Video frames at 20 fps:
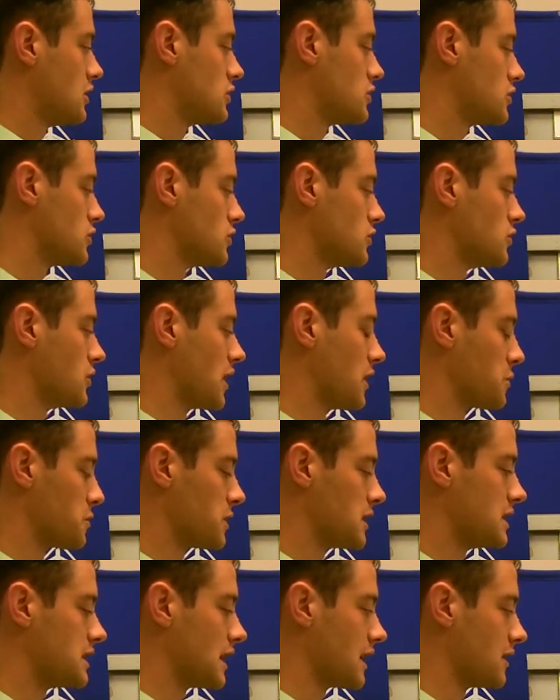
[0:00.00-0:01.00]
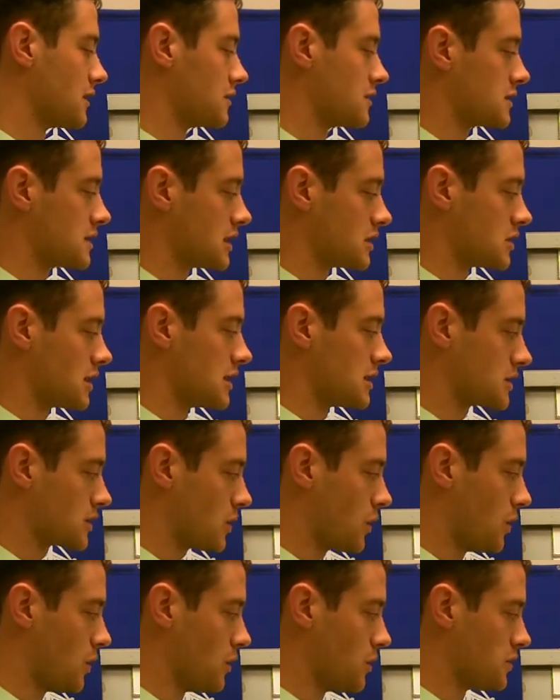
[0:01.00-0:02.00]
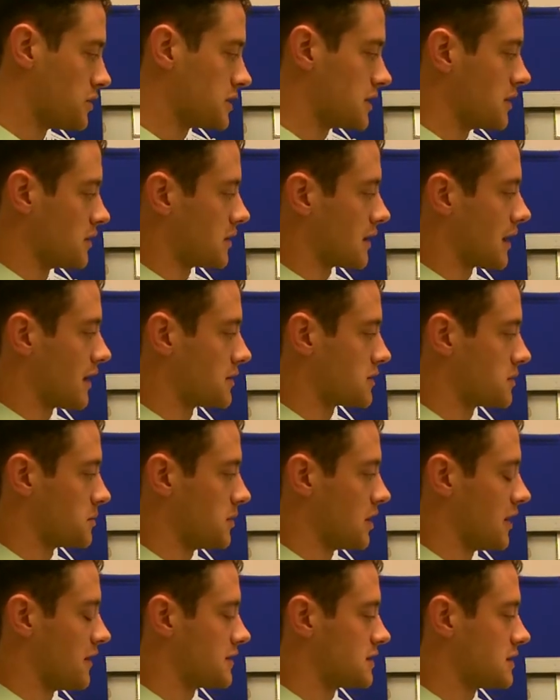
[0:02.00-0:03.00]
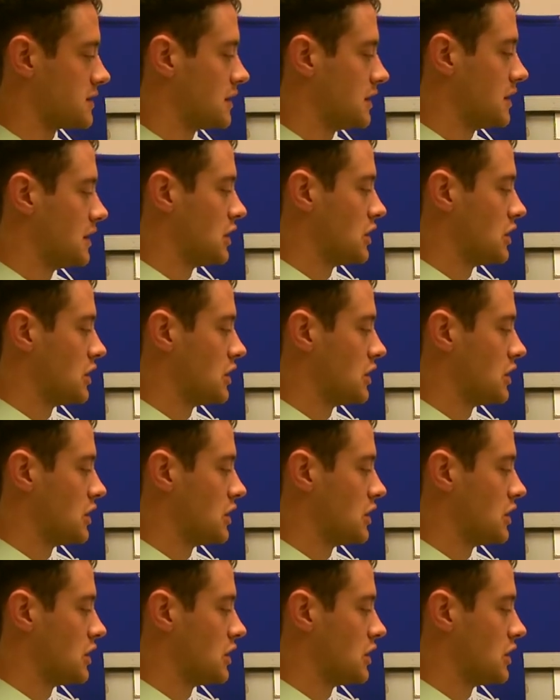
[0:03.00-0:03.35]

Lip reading: to a retailer, such as Kohl's here in Council Bluffs,